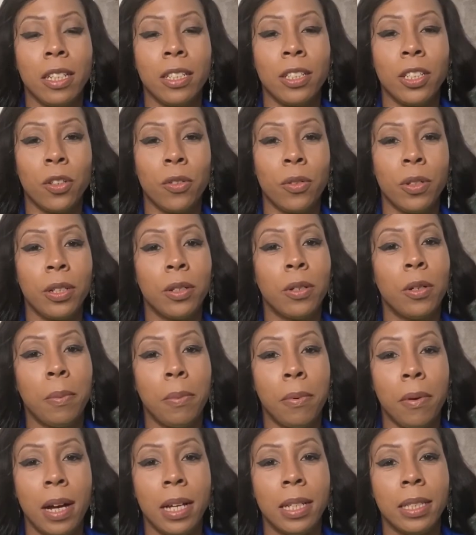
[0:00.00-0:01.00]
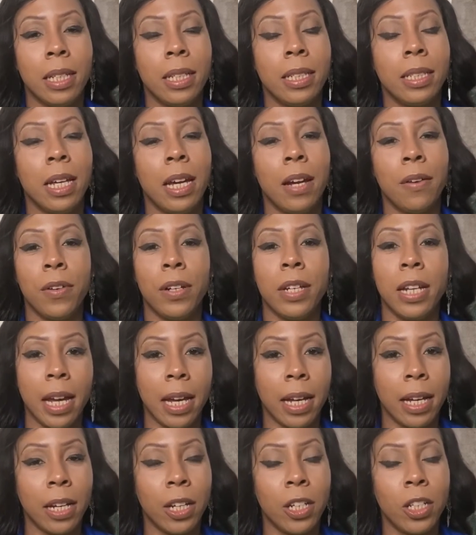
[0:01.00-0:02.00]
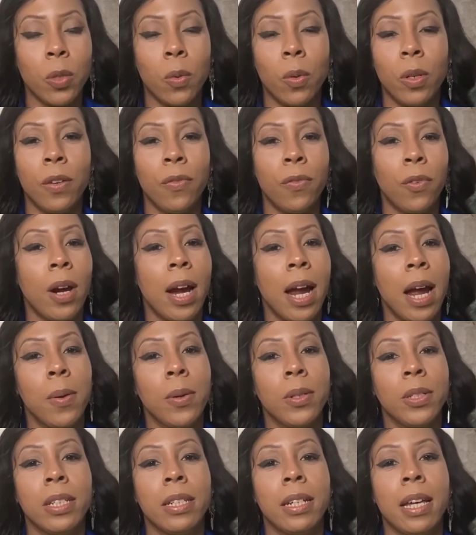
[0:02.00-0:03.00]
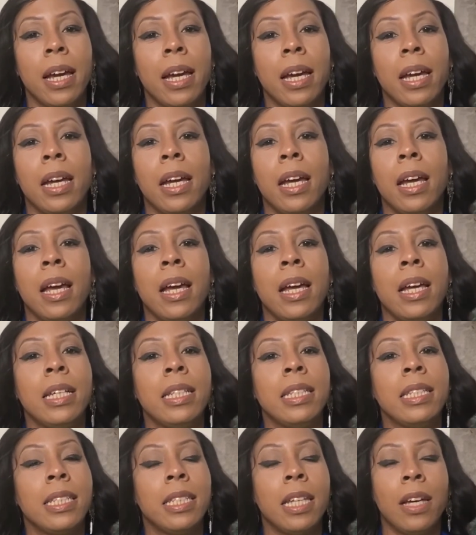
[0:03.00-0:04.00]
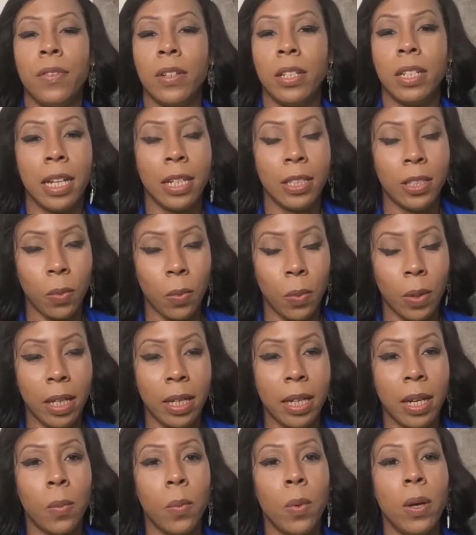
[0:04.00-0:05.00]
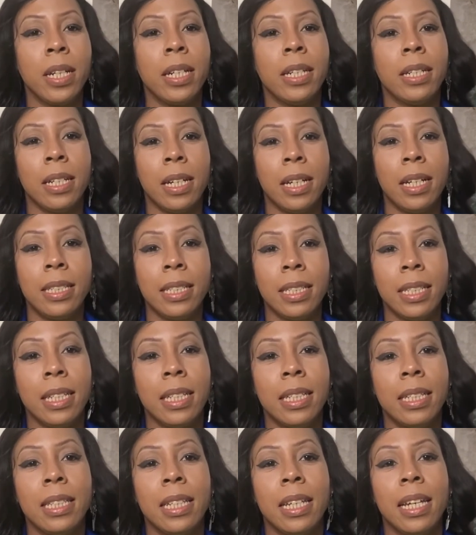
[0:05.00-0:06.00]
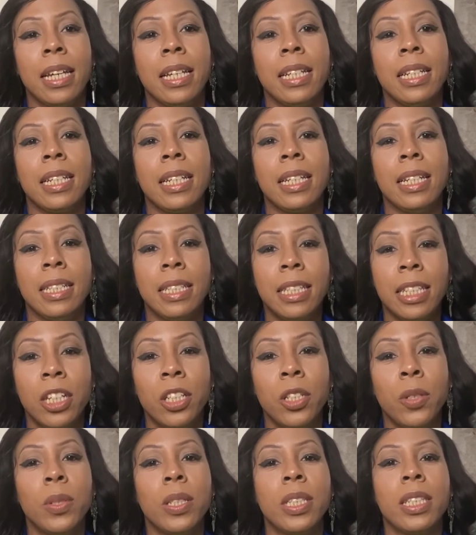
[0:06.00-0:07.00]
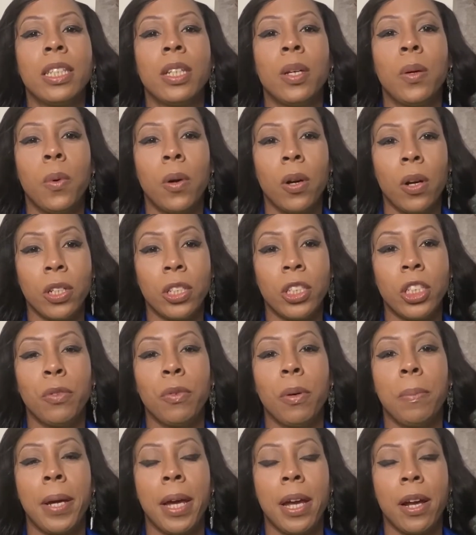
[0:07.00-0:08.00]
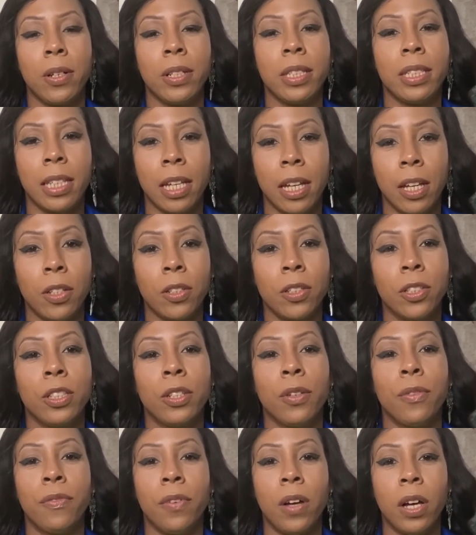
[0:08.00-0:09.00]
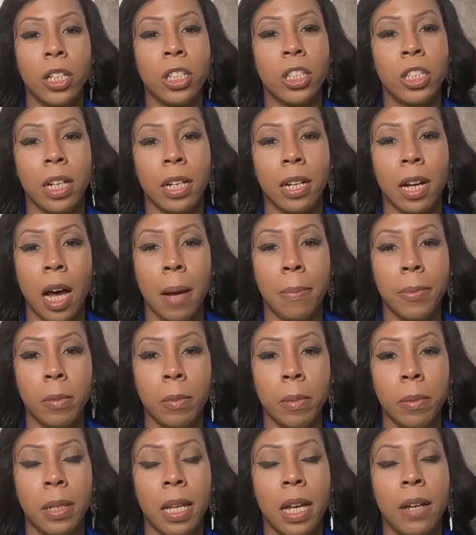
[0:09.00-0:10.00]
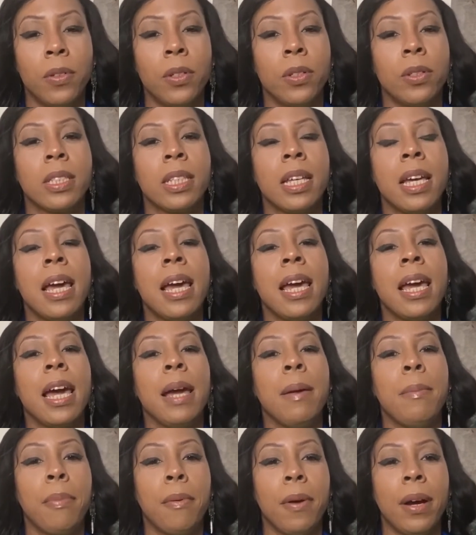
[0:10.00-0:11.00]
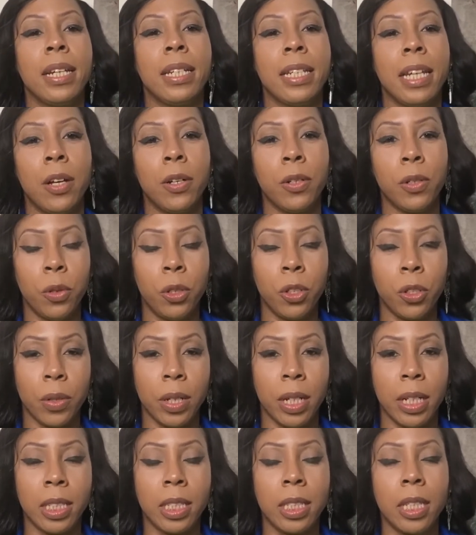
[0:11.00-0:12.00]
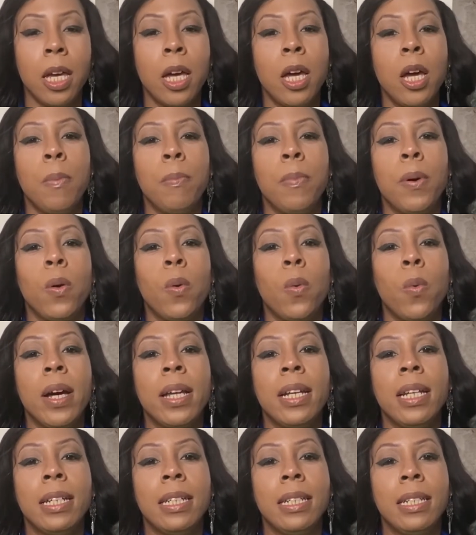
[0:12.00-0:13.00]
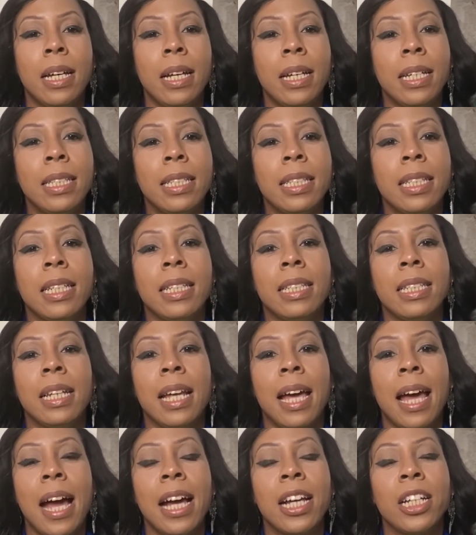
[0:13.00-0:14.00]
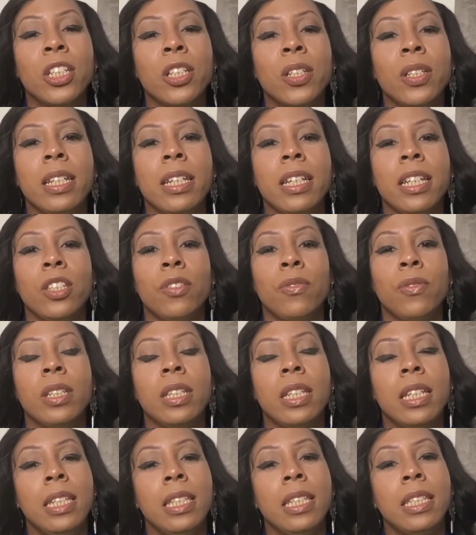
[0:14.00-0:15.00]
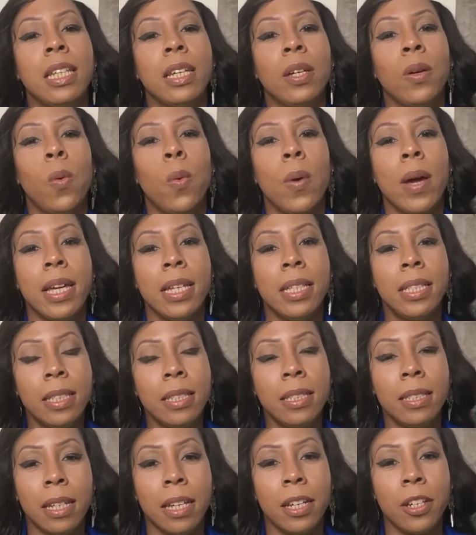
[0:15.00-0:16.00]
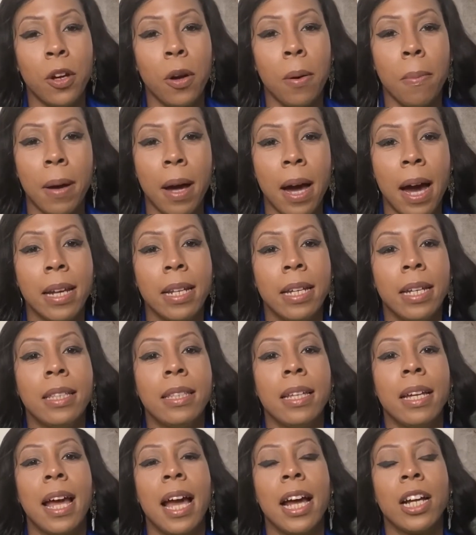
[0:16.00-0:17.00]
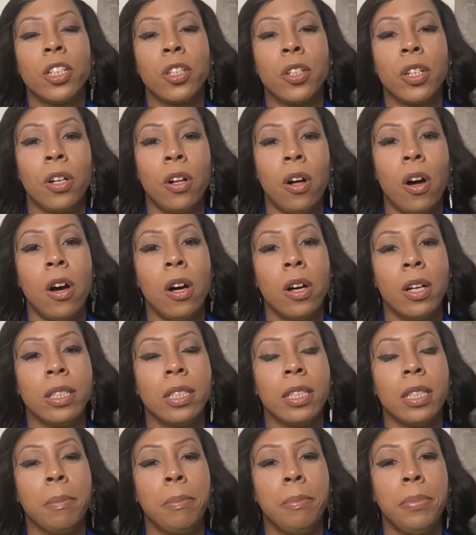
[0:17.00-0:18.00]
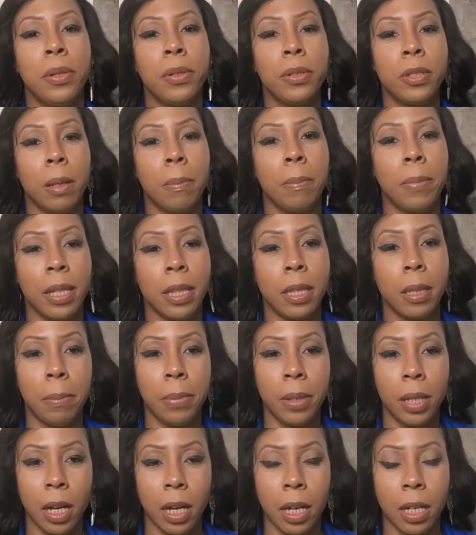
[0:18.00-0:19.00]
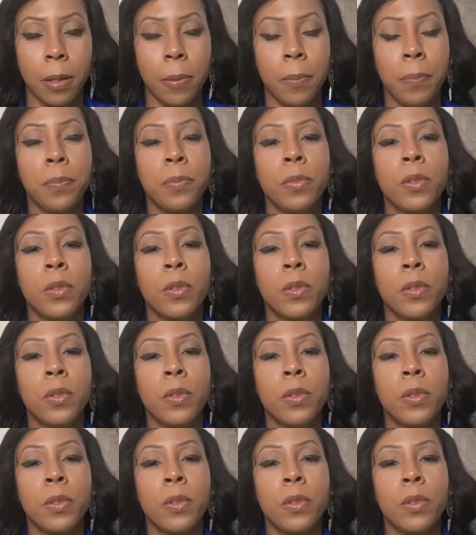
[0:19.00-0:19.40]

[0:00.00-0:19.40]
does a critical process every day, 24 hours a day, 7 days a week. And what it does is it continuously works to repair cells to function at optimum levels and break down nutrients. But when it does this, it actually is releasing waste in your body that actually cause buildup in the blood.